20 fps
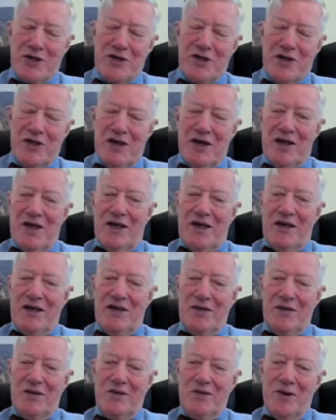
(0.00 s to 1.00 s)
the
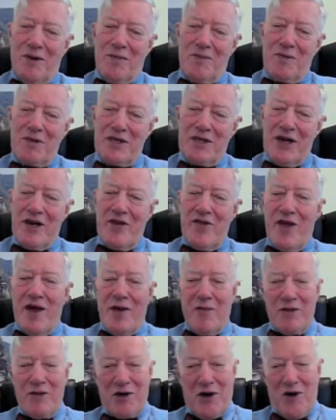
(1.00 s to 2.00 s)
person who
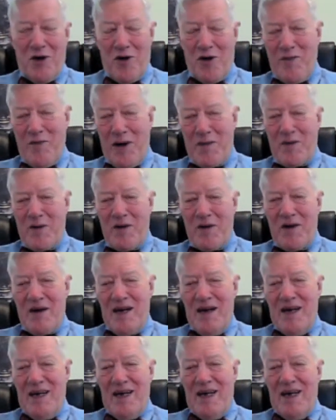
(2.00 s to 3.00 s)
represented that was Claude
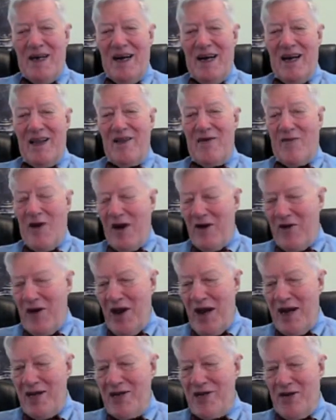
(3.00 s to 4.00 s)
Pepper, and the
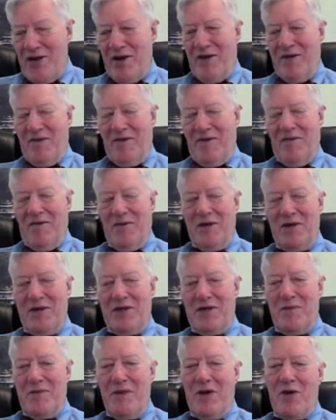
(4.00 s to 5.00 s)
foundation, which had been
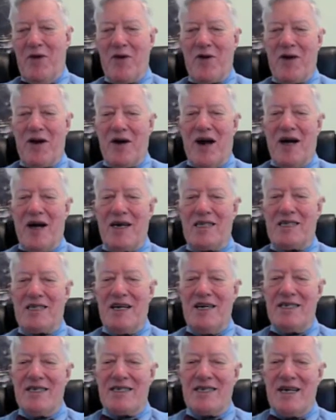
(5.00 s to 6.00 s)
organized in his
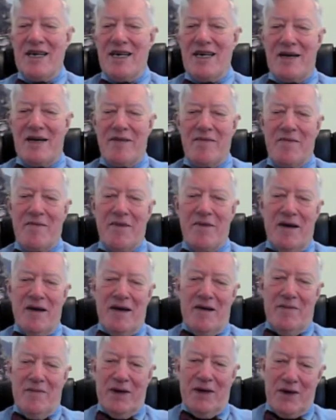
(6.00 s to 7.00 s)
name
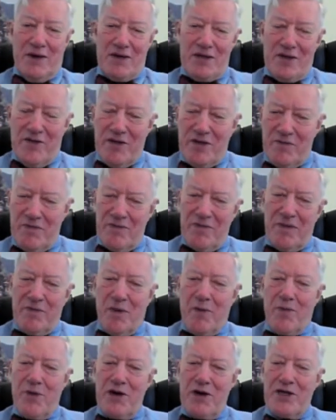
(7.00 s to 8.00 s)
because of the
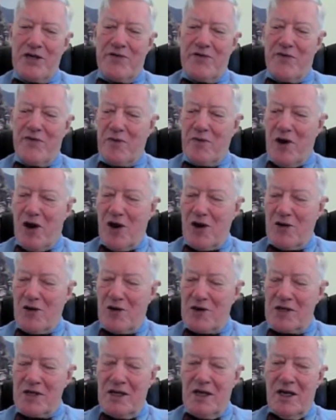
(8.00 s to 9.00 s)
appropriation from Congress,
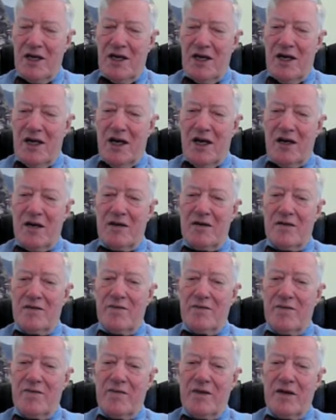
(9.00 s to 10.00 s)
was
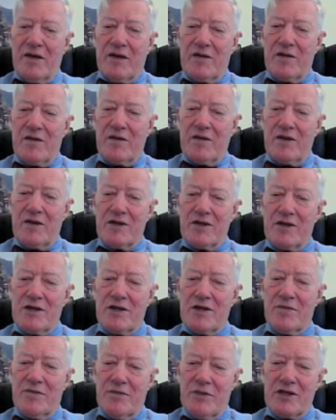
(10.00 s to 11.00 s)

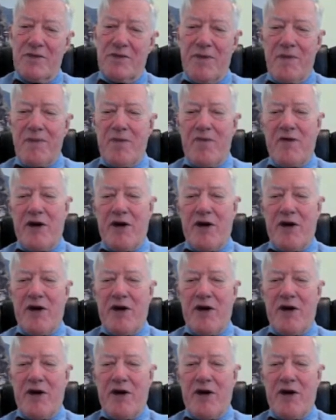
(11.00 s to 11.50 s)
the Pepper Foundation.